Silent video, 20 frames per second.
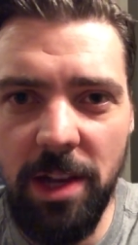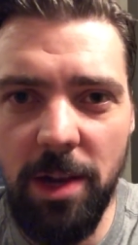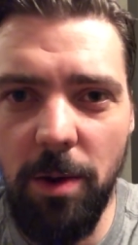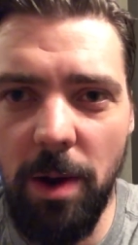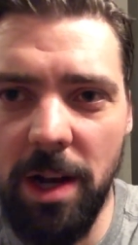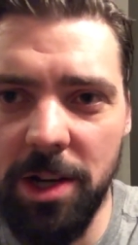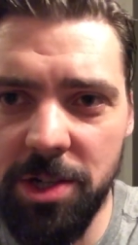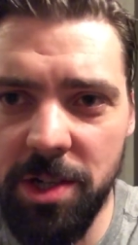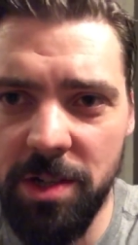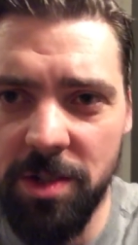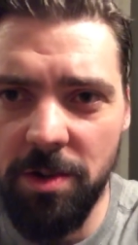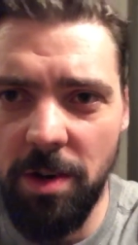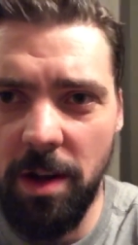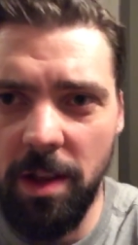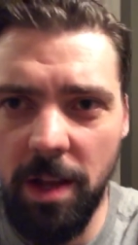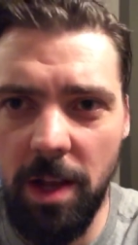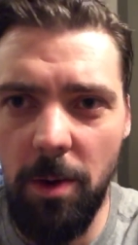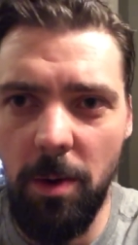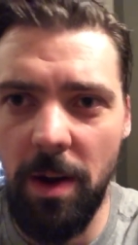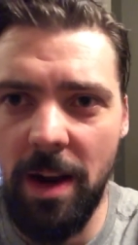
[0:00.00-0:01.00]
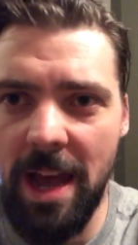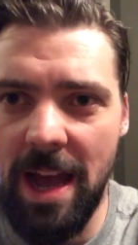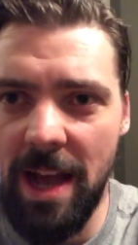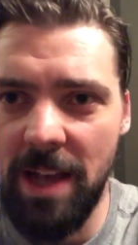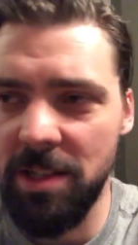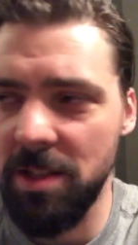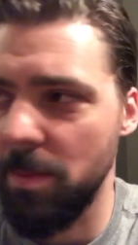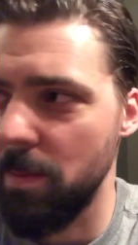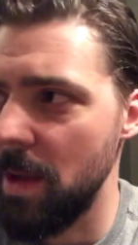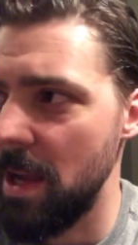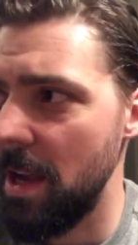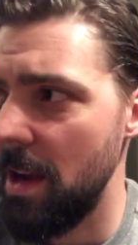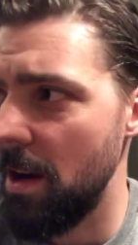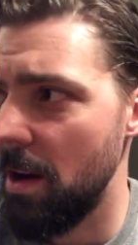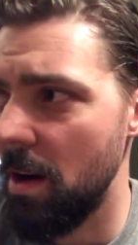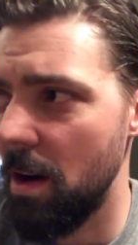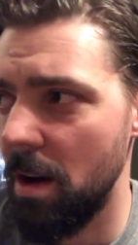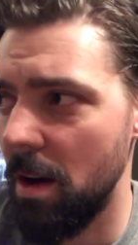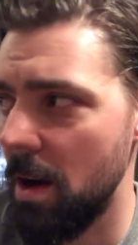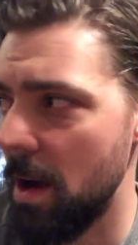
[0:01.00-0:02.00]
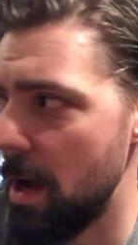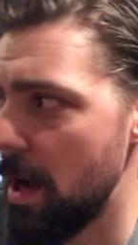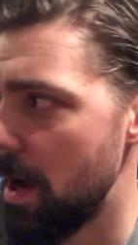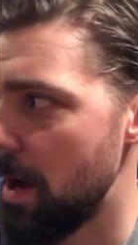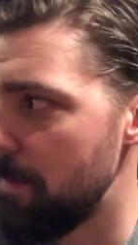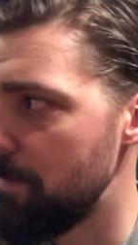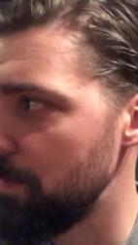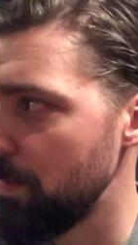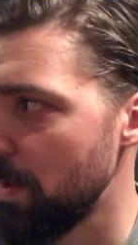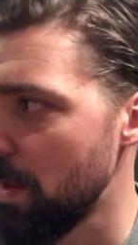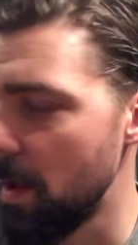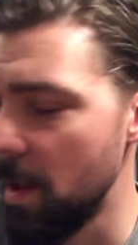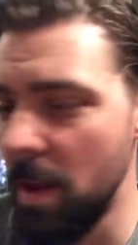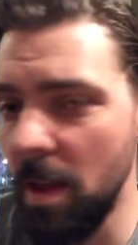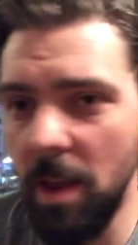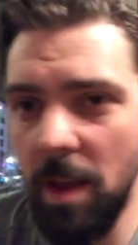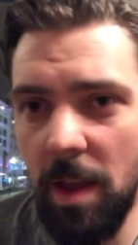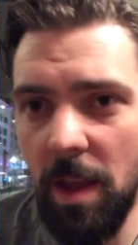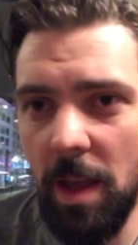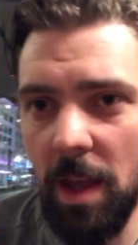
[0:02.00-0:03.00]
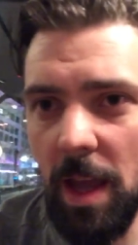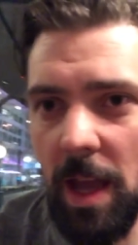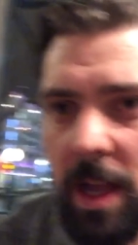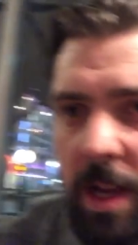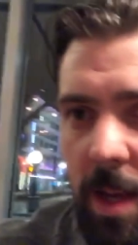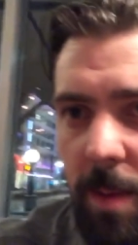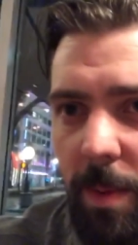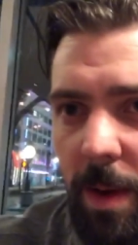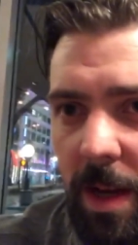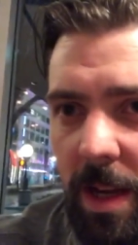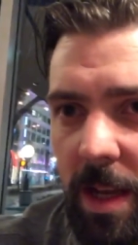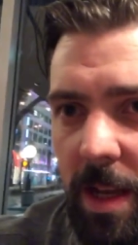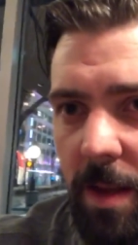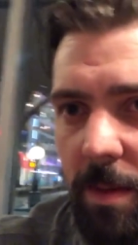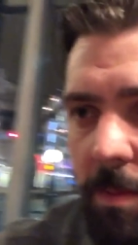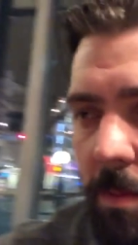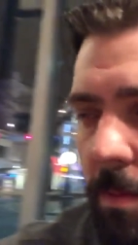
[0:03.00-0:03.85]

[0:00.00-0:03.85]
questions or anything you want to ask me or uh, anybody